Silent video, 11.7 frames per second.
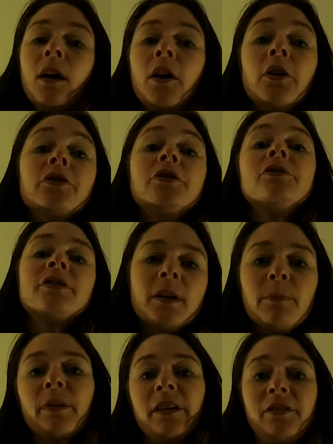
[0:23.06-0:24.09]
Or do you
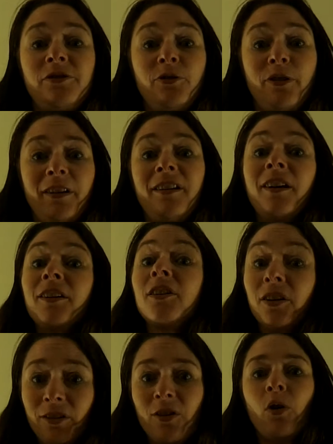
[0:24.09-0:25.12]
simply enjoy a
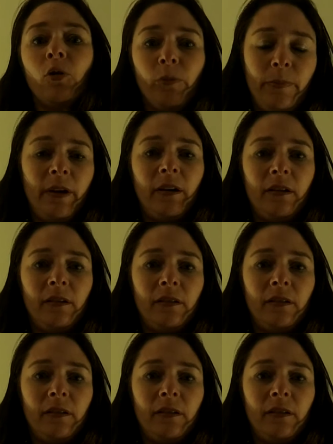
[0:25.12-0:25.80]
good cold beer?